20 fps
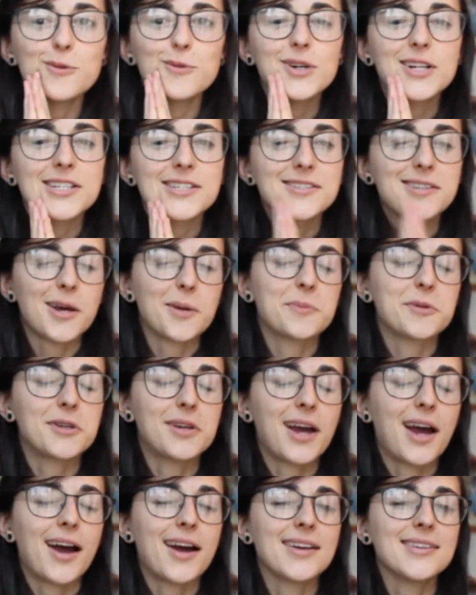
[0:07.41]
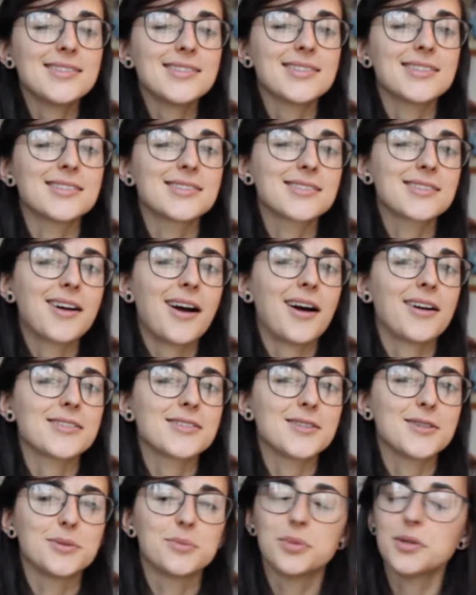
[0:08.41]
What is up, you guys? It is
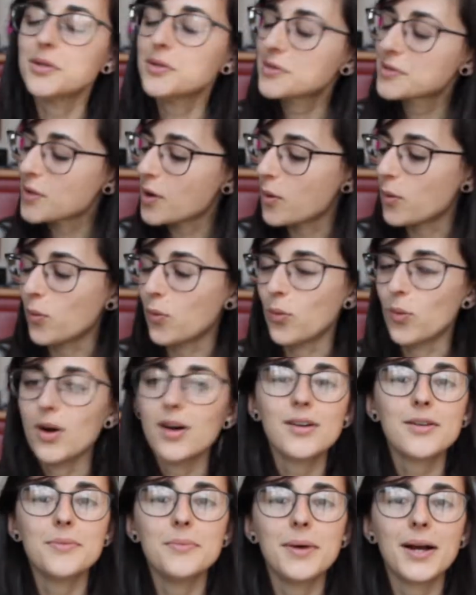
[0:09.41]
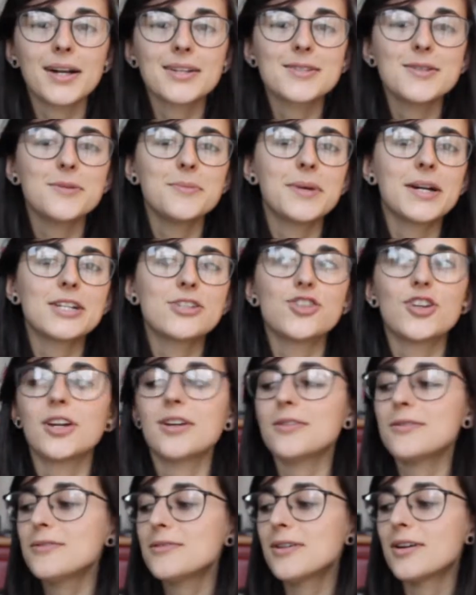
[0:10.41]
Katya Bulks. Welcome back to my
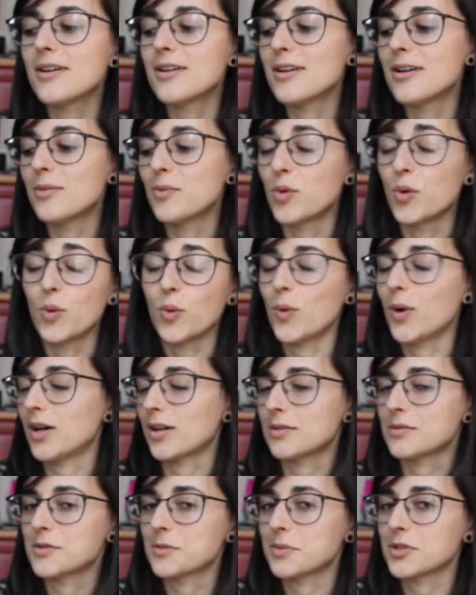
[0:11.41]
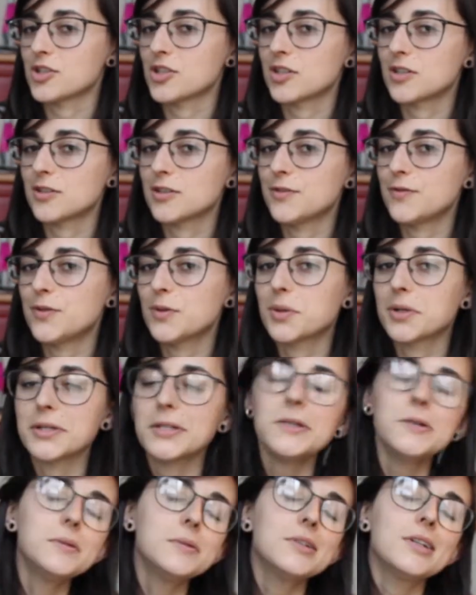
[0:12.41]
channel. Welcome to my channel if you are
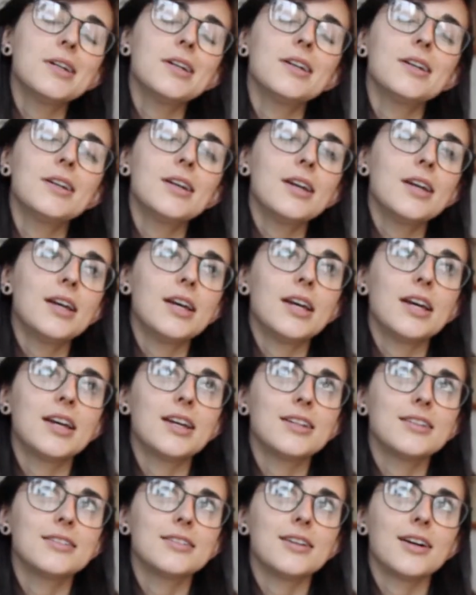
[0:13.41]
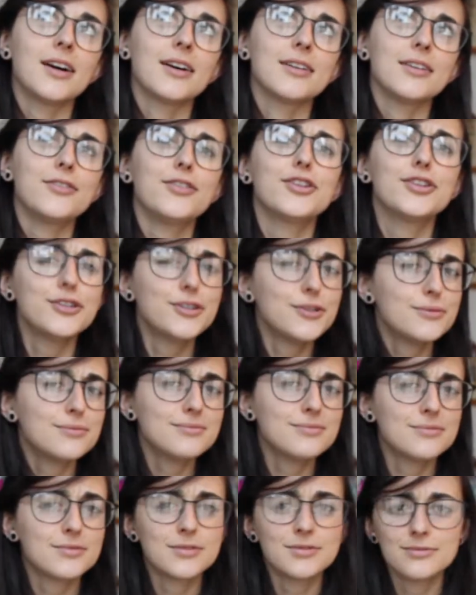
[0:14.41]
new. And yeah, if you're new,
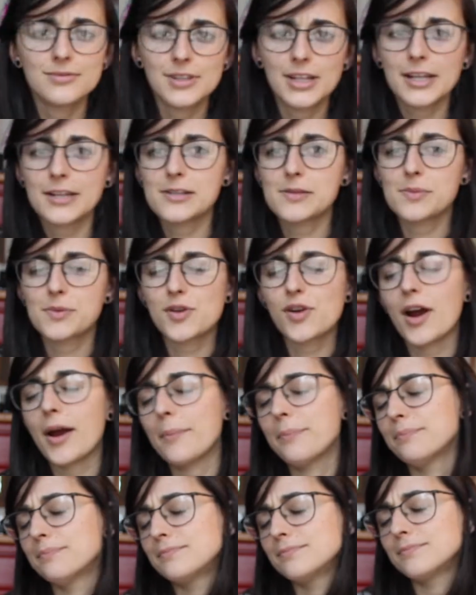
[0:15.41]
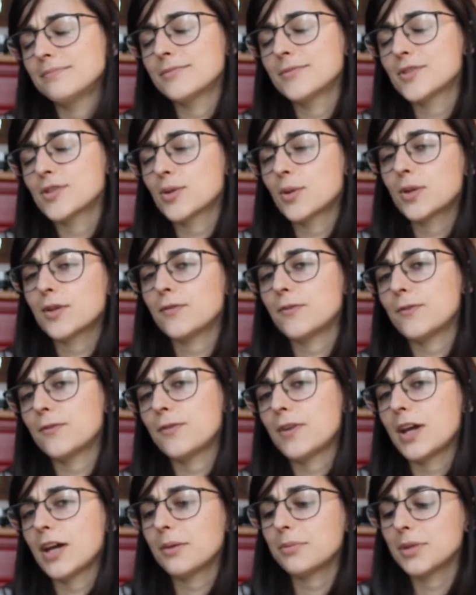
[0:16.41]
click subscribe, join the
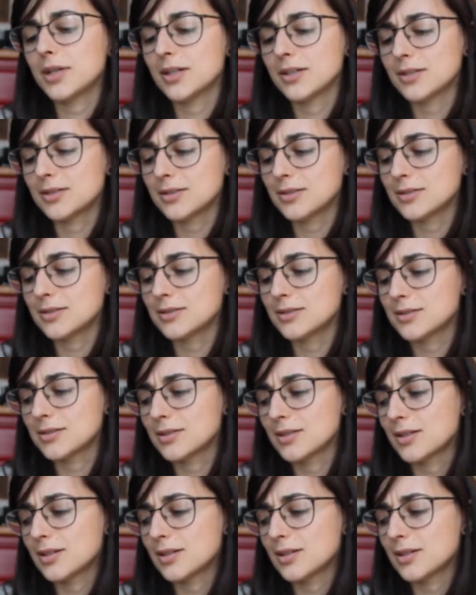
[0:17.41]
fam, and